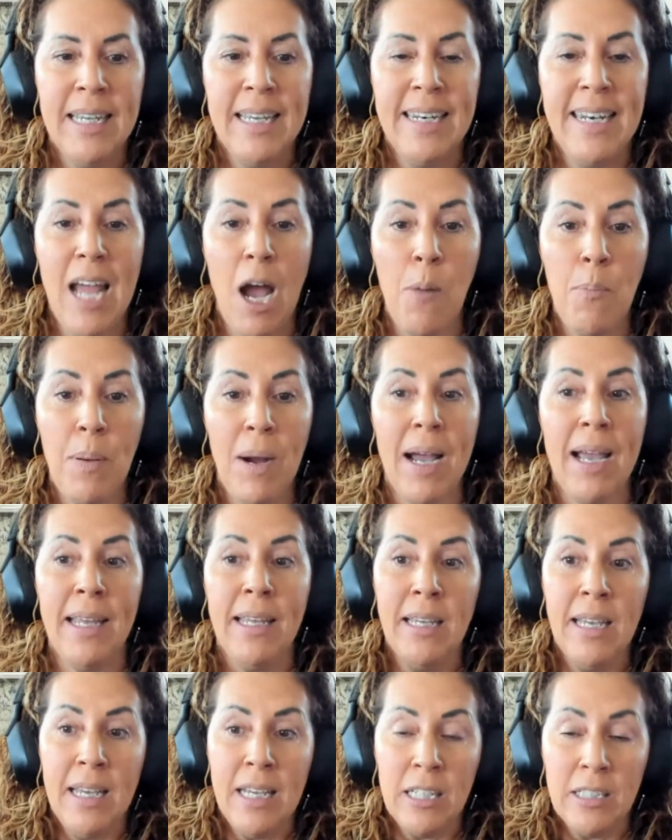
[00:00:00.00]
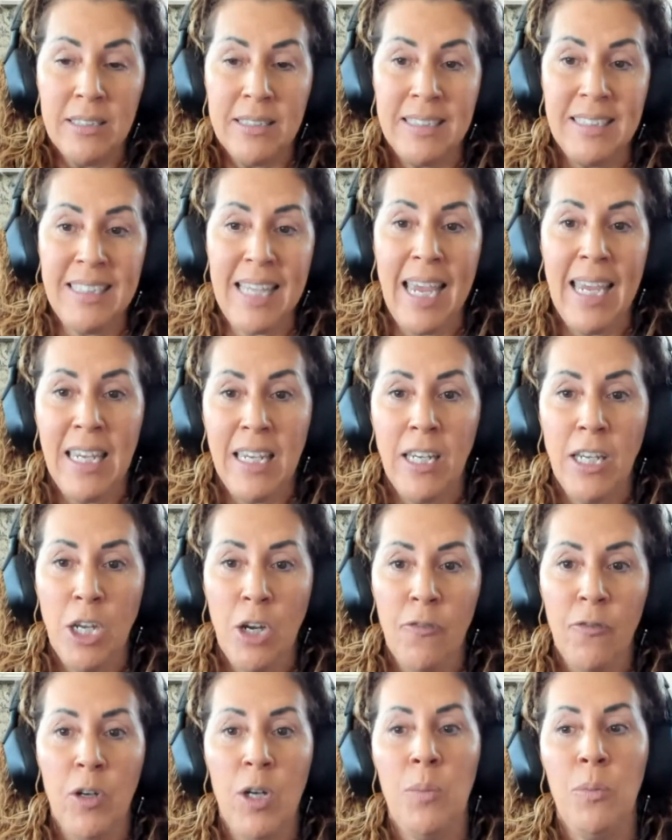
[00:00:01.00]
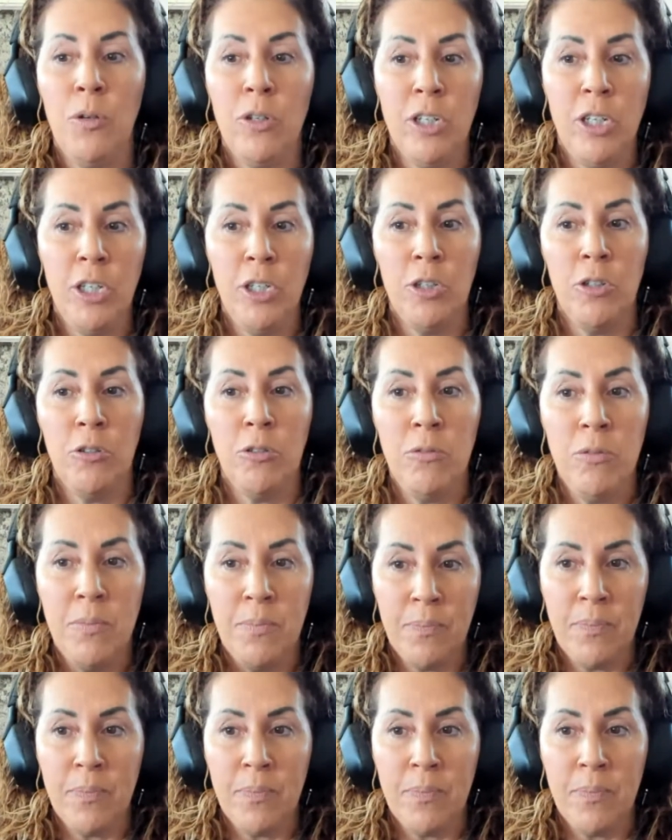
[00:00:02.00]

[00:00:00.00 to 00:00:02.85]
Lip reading: Now, by saying your verbal cue